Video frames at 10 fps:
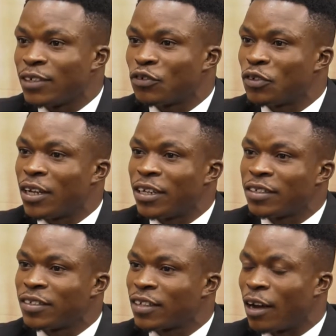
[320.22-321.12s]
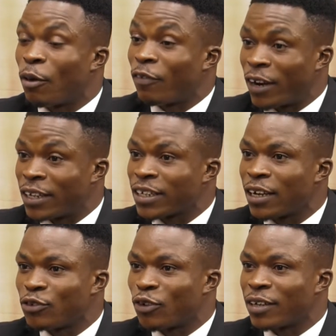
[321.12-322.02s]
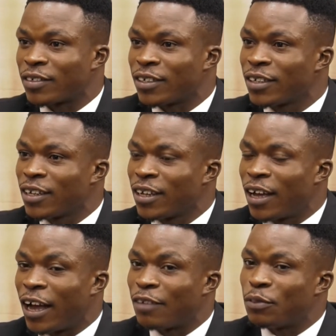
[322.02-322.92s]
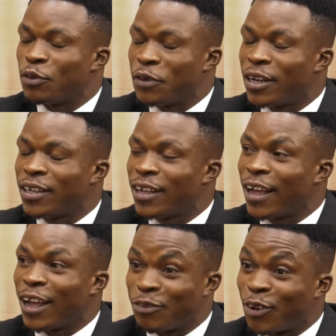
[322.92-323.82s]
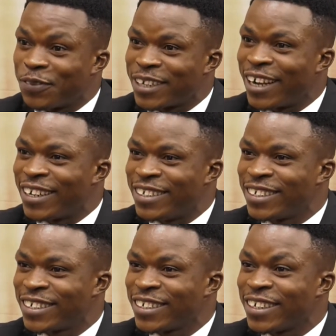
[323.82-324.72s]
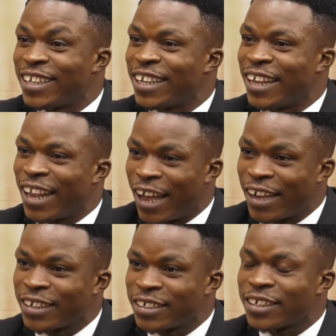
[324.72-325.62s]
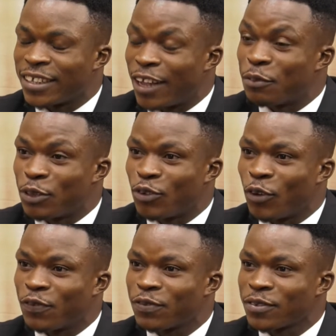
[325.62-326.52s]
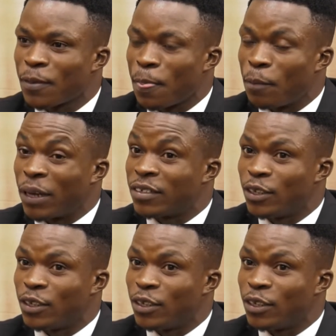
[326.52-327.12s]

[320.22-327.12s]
students about financial literacy has been really a tough challenge. Yeah, it has been tough. But